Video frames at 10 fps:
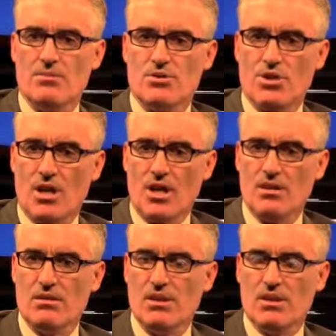
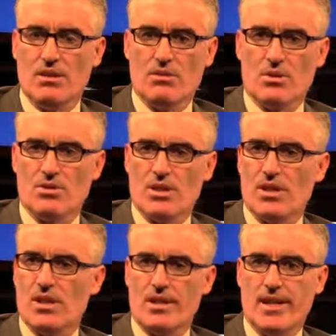Sean was
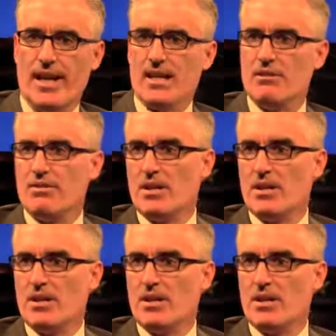a highly